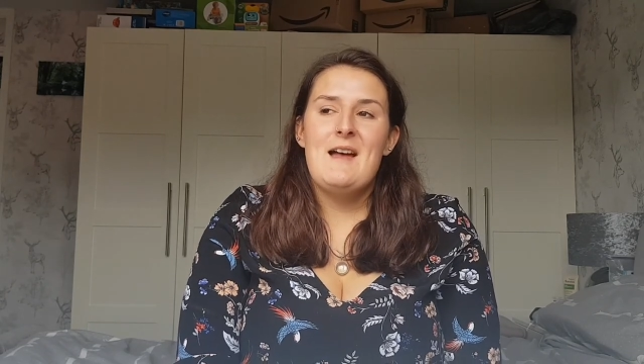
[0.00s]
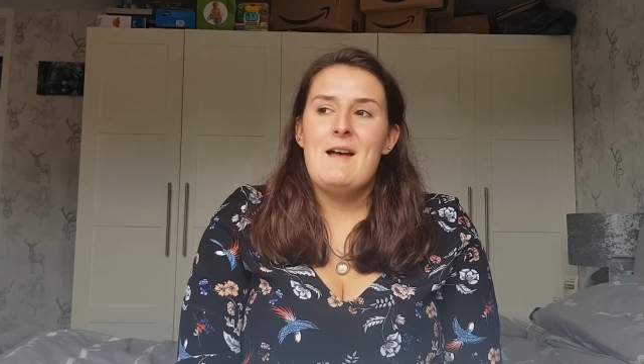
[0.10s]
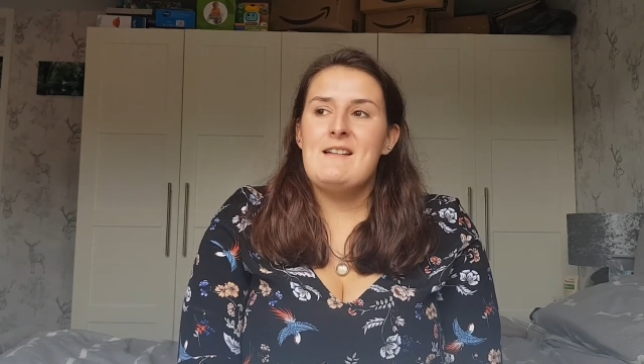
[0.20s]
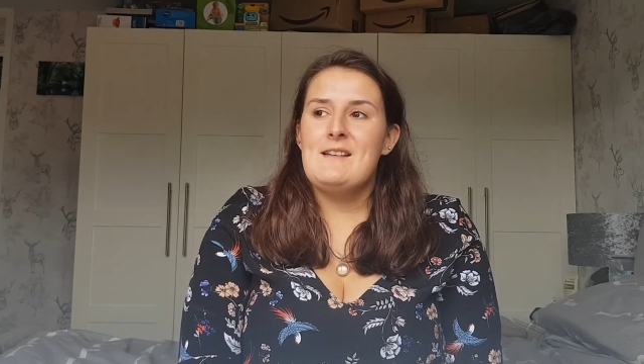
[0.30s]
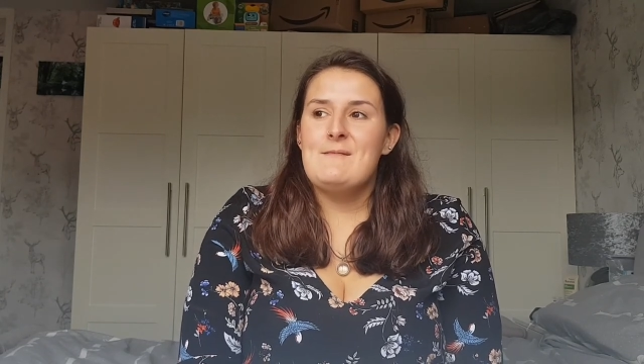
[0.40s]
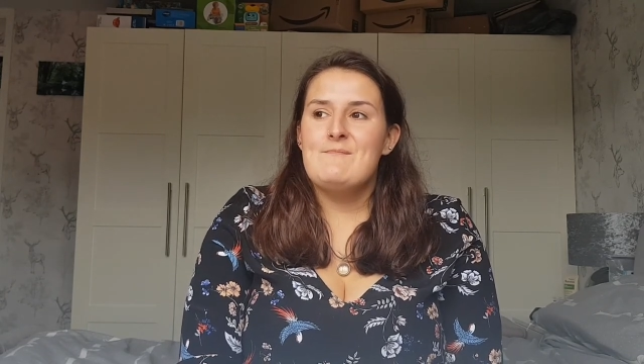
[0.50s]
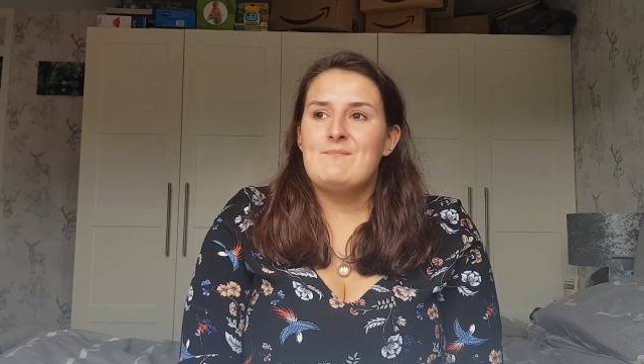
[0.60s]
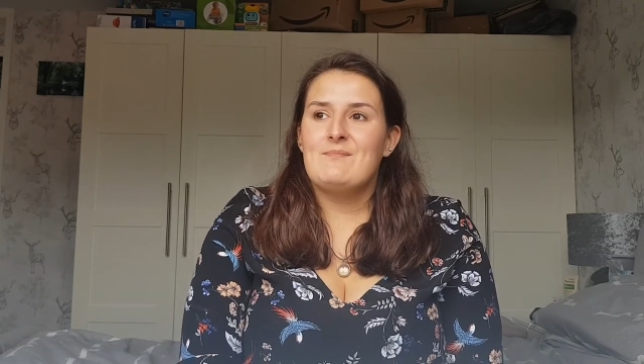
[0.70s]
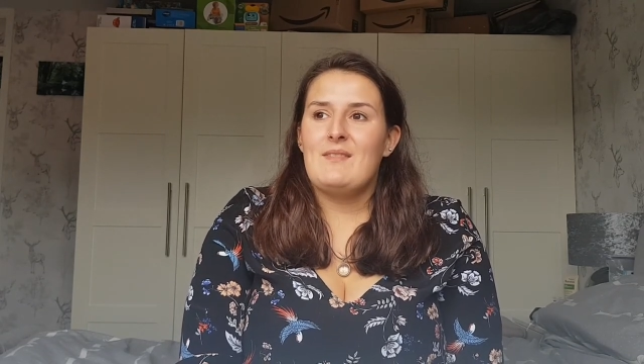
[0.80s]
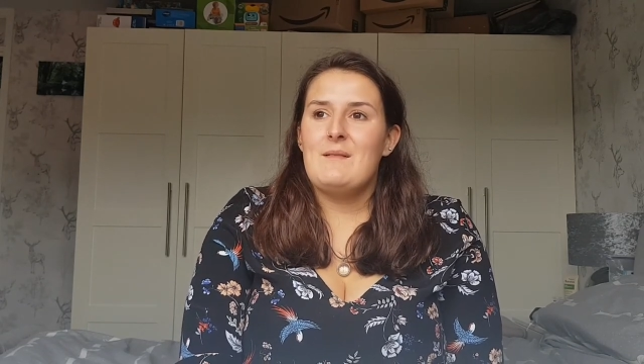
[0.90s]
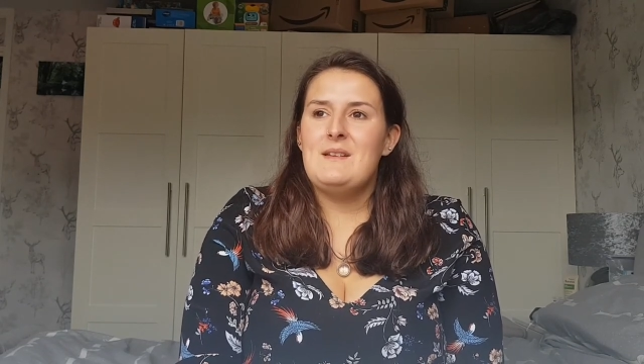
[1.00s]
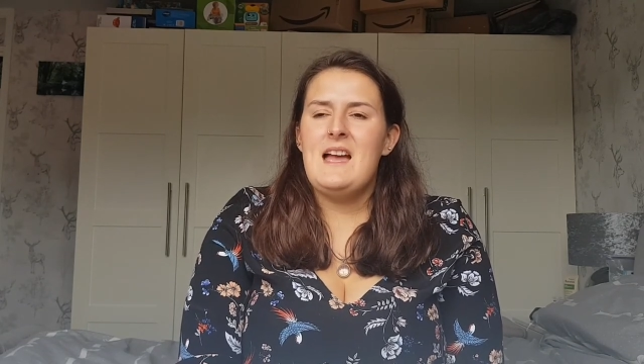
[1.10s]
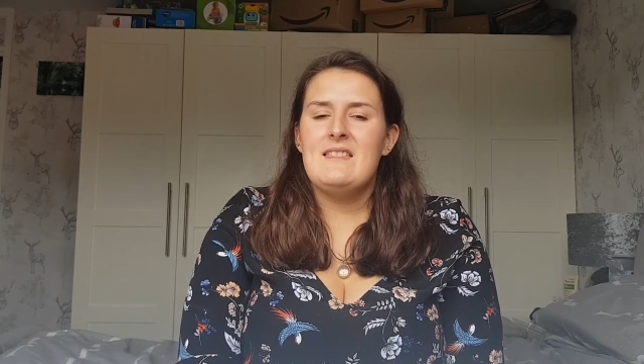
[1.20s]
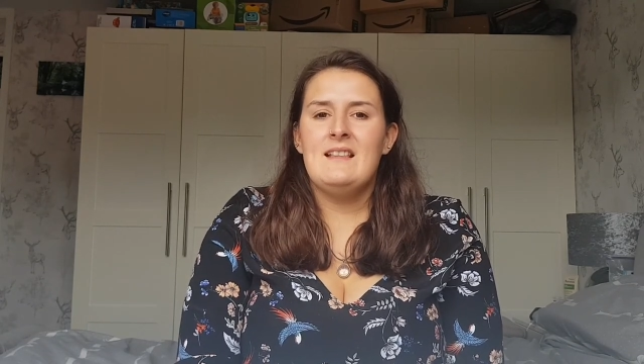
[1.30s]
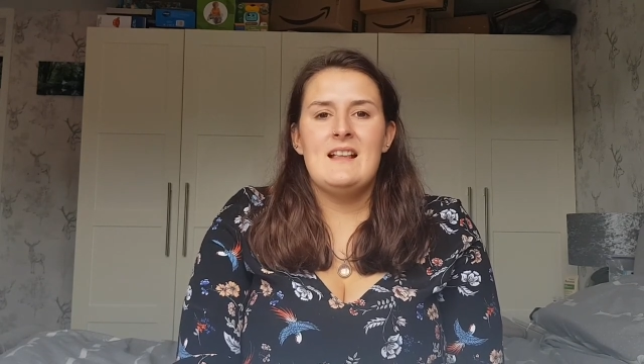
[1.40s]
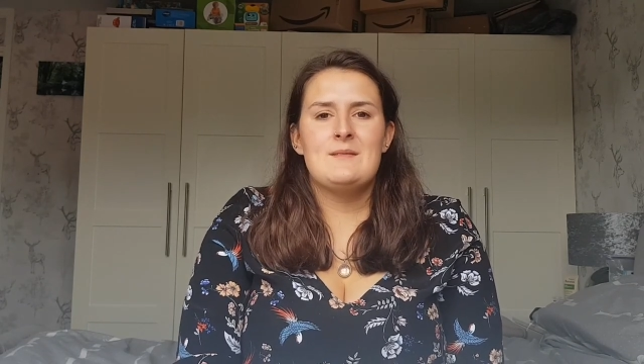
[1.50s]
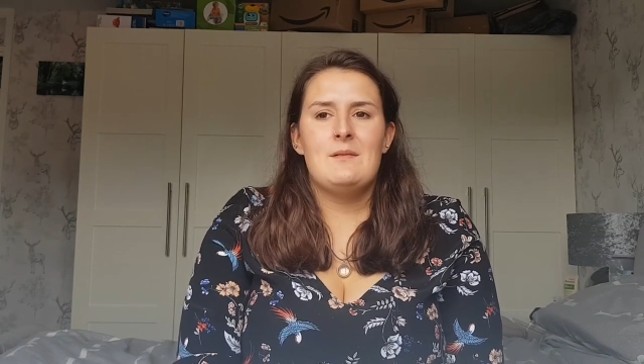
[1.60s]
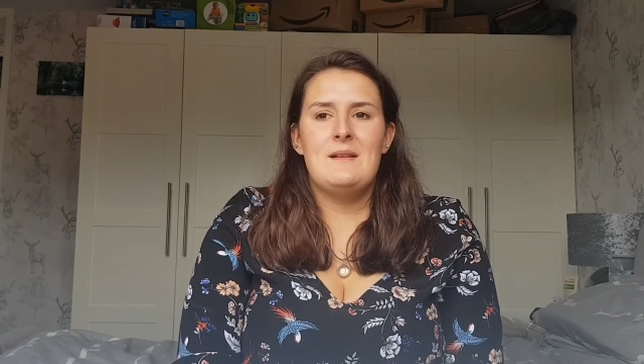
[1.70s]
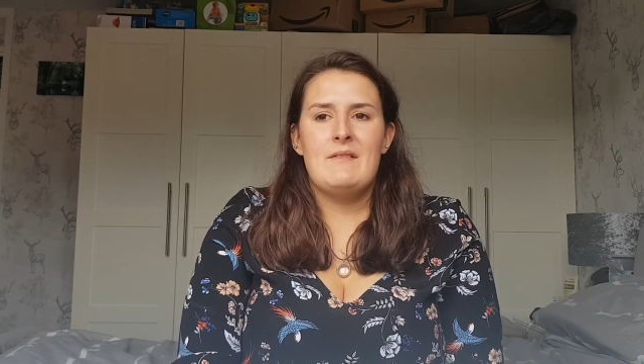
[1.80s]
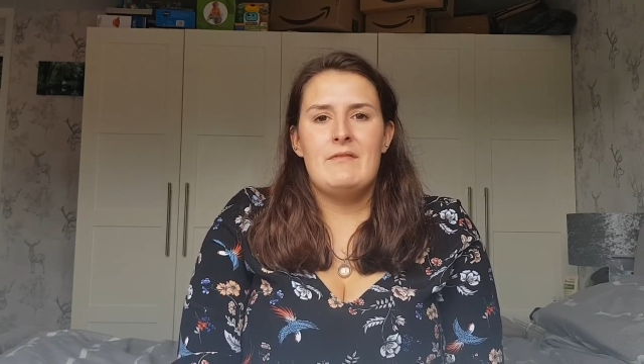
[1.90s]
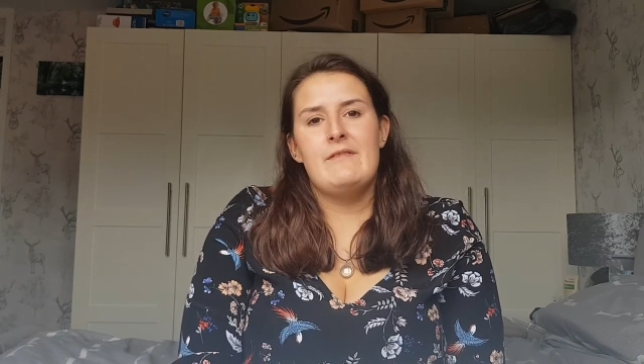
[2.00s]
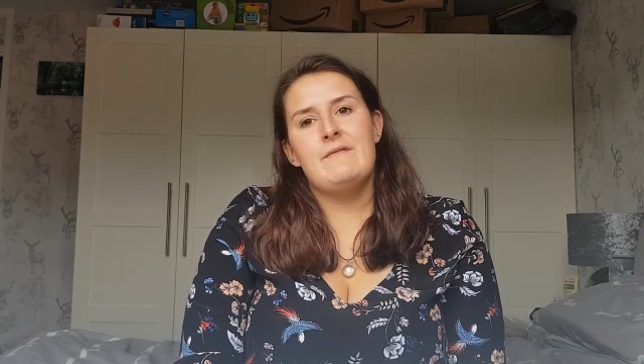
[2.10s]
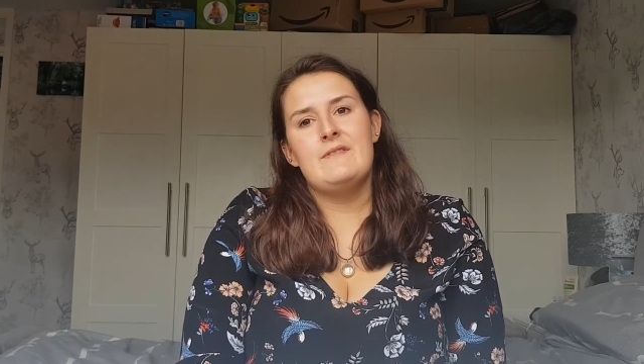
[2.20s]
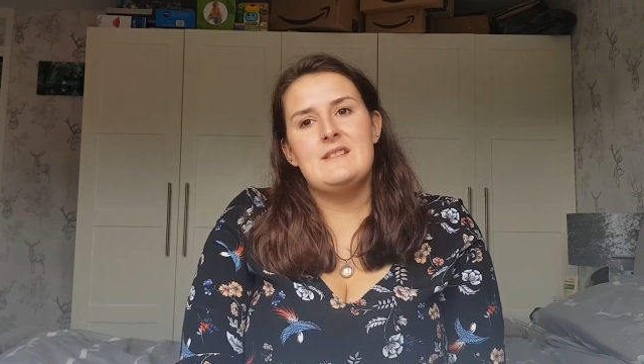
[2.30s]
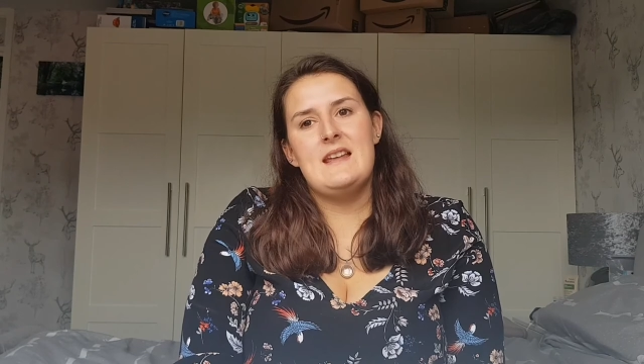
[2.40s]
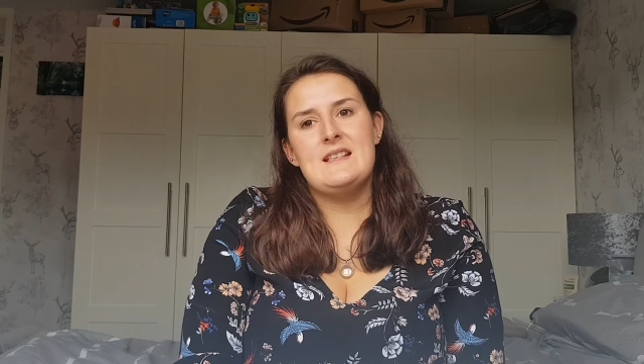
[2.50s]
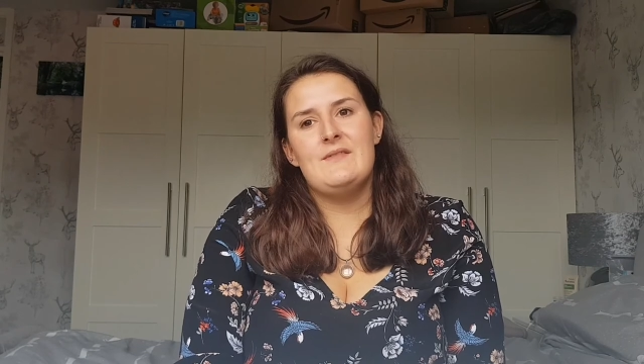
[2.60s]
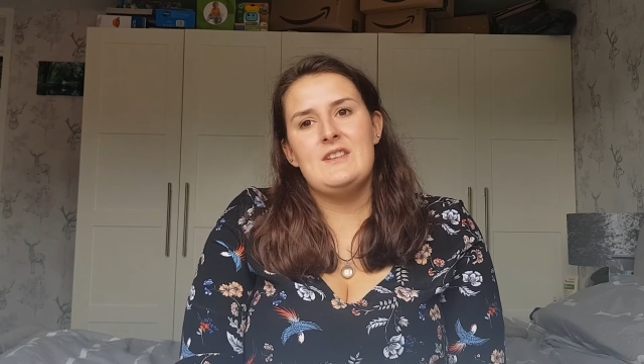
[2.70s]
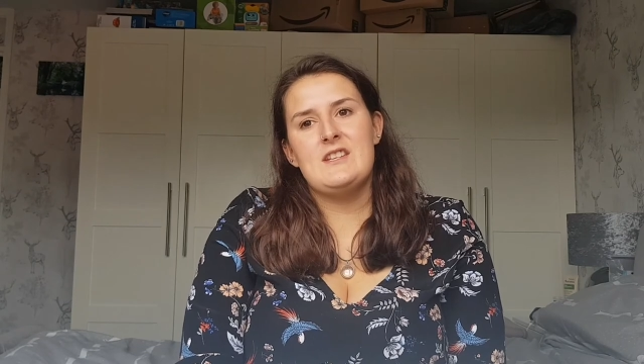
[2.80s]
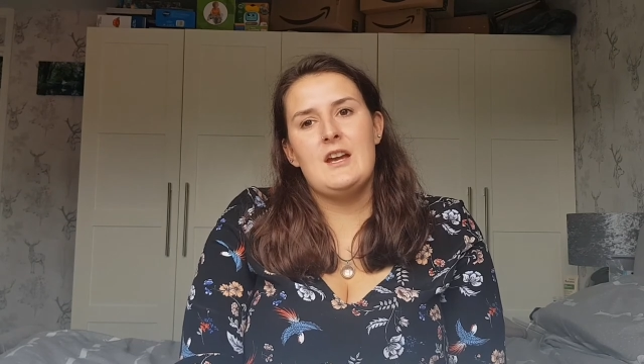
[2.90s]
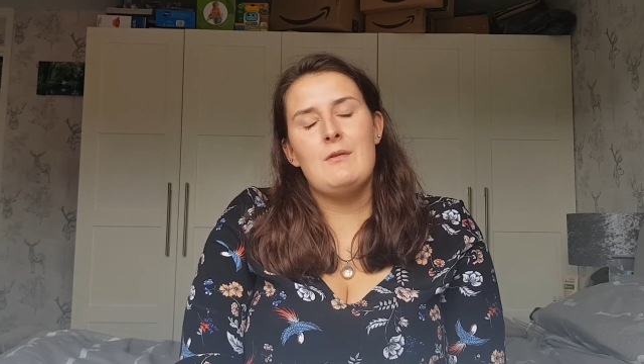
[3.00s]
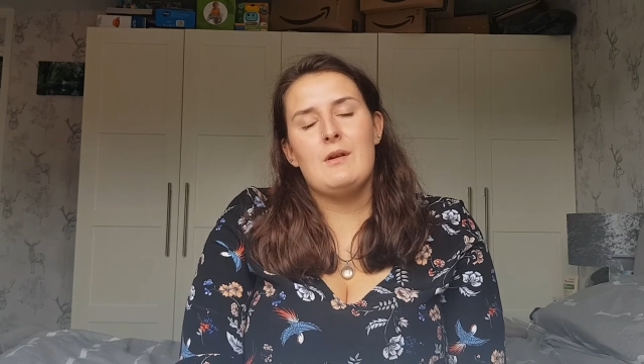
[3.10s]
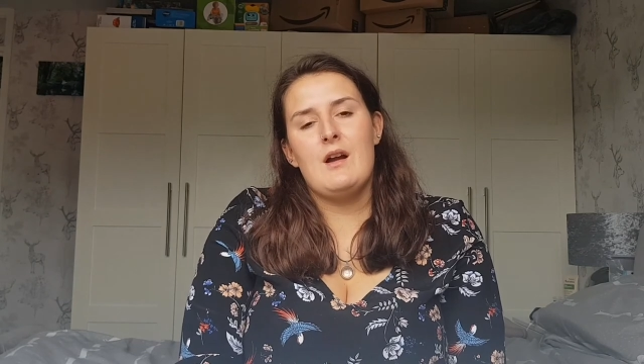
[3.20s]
I think that's probably everything for today's video.